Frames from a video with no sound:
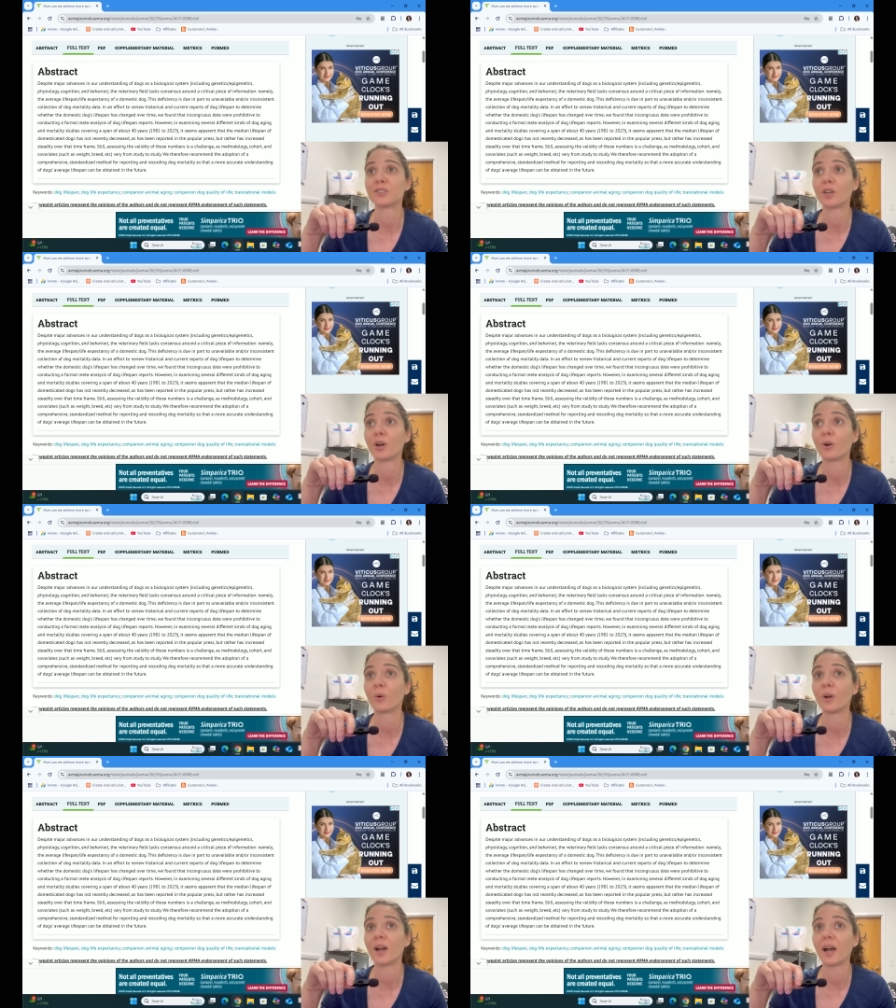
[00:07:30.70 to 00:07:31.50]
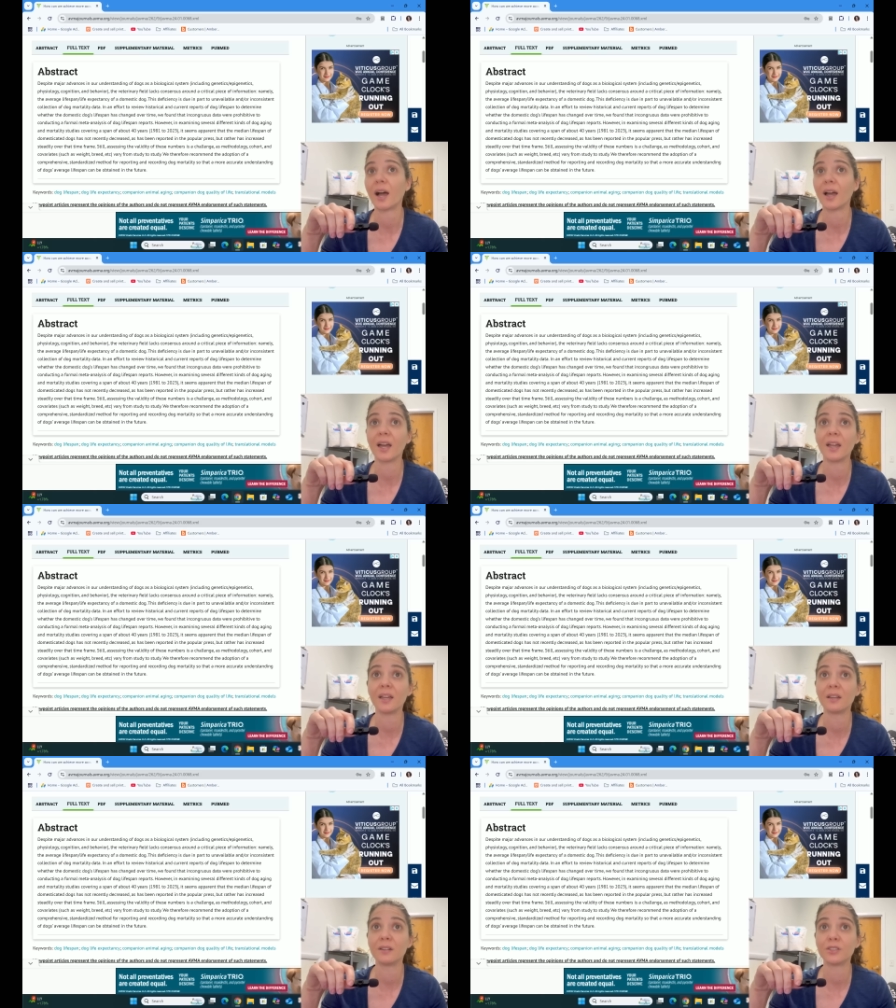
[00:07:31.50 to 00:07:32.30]
And so
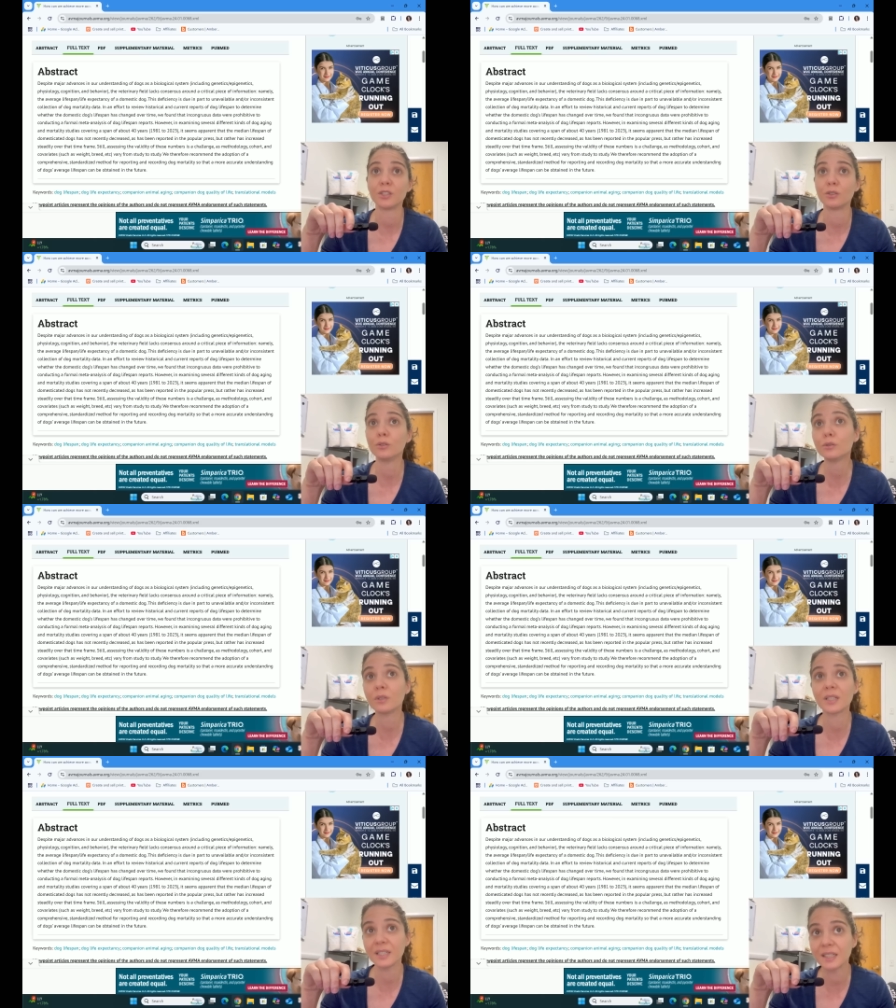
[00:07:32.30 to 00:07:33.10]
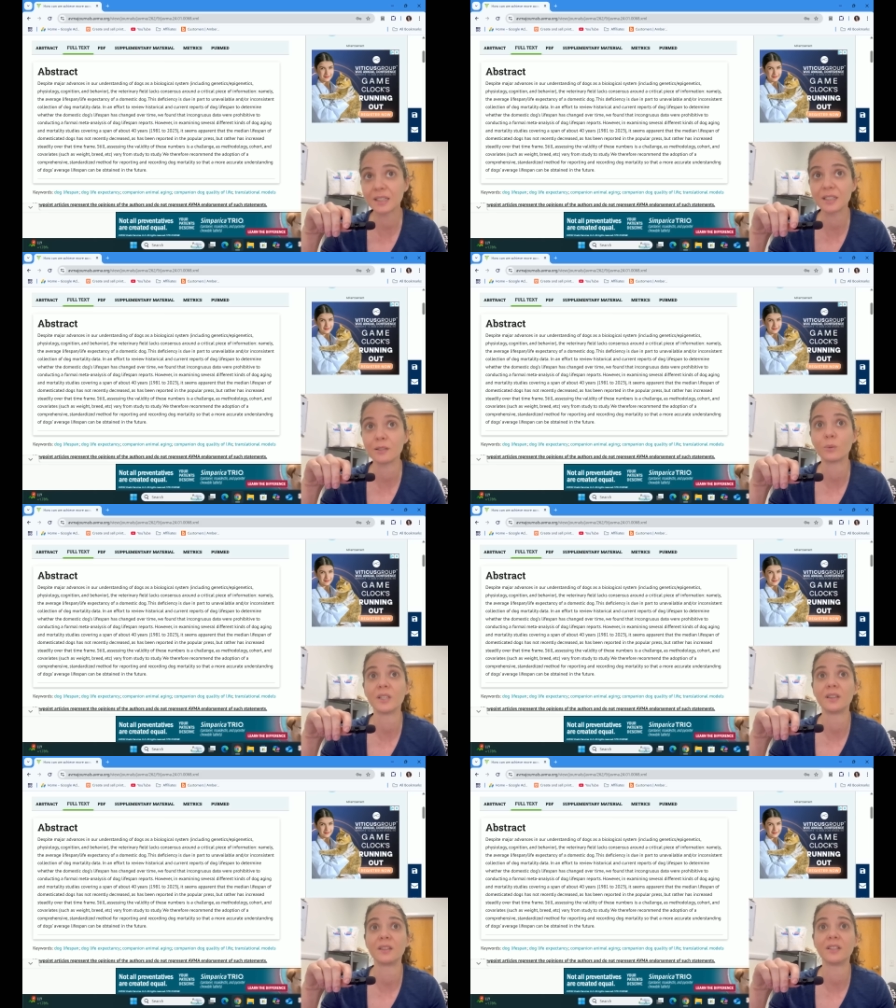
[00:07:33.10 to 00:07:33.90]
I just knew clinically
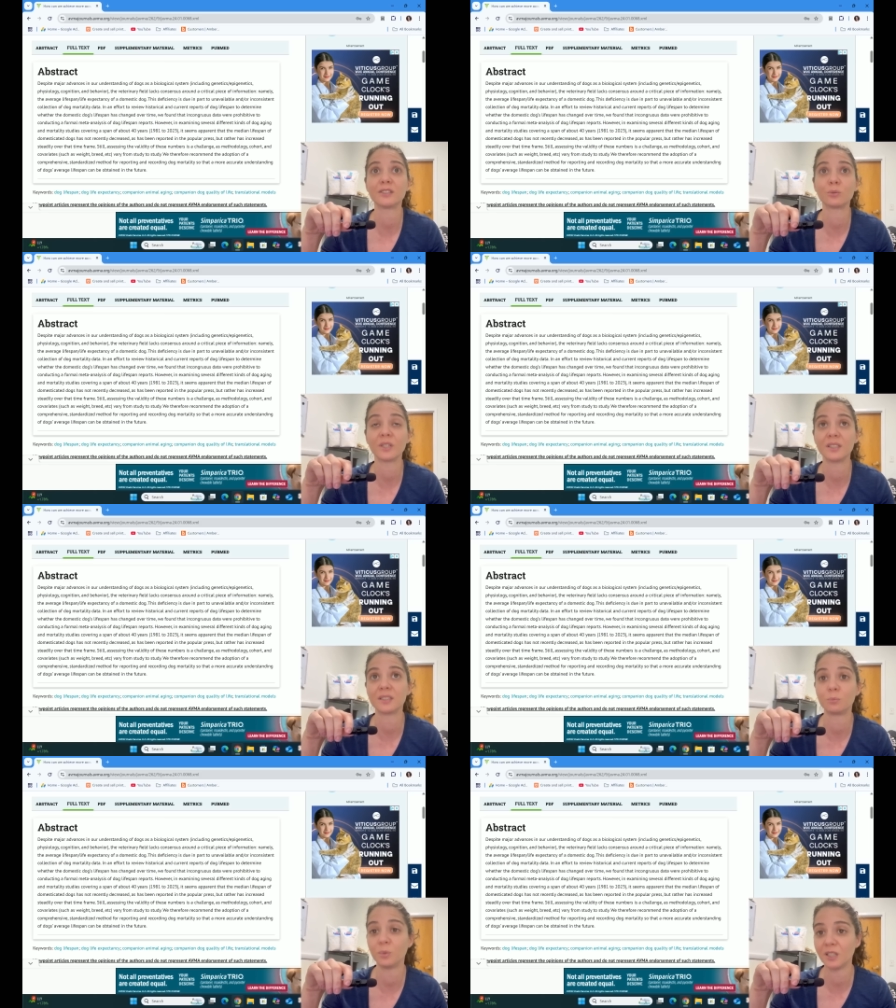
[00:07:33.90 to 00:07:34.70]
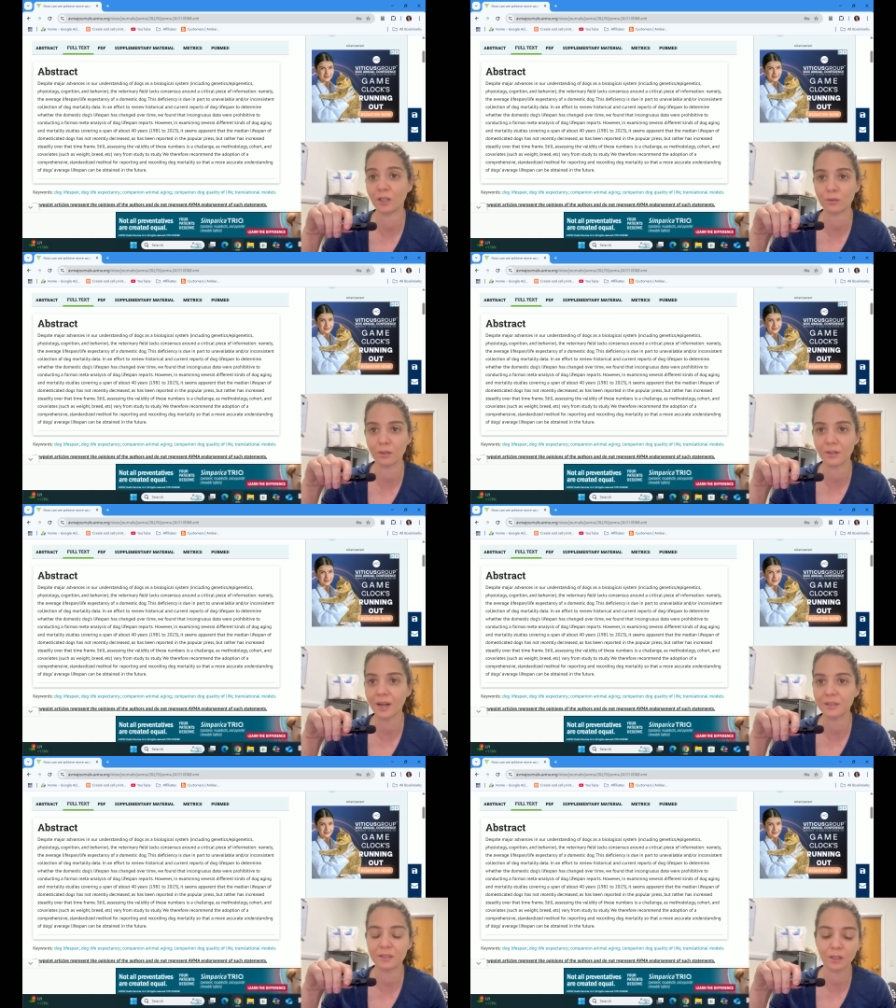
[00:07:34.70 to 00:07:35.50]
when this was being thrown
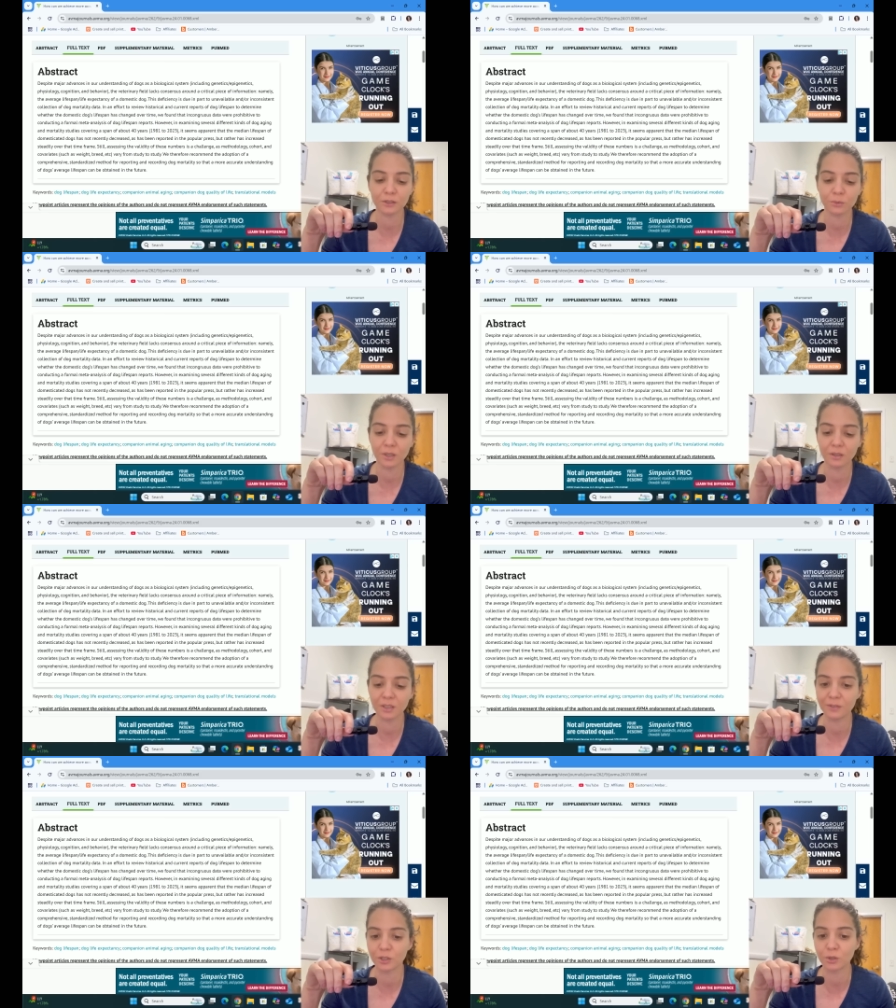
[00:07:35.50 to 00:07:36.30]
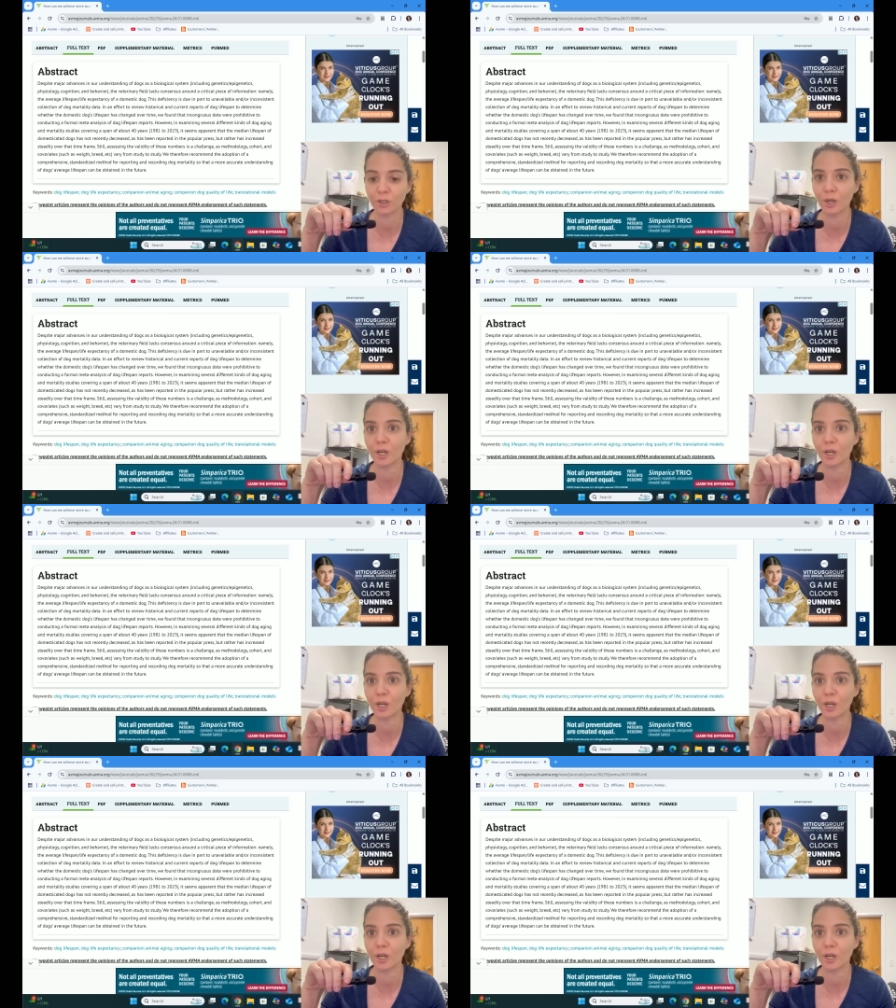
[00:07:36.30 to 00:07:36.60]
around that dogs were living shorter.